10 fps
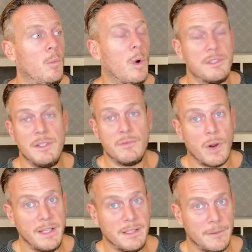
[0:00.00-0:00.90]
What is
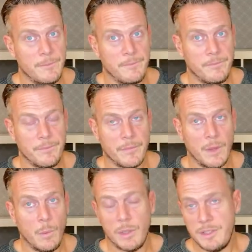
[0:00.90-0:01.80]
right?
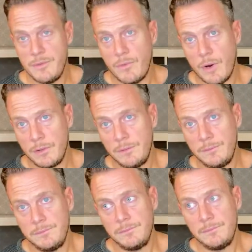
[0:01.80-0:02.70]
What is wrong?
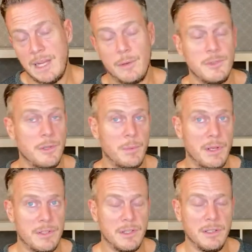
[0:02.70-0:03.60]
How should a
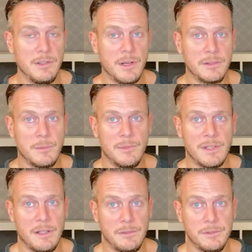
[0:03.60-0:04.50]
person conduct
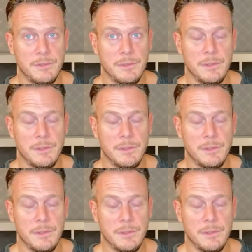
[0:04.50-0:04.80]
themselves?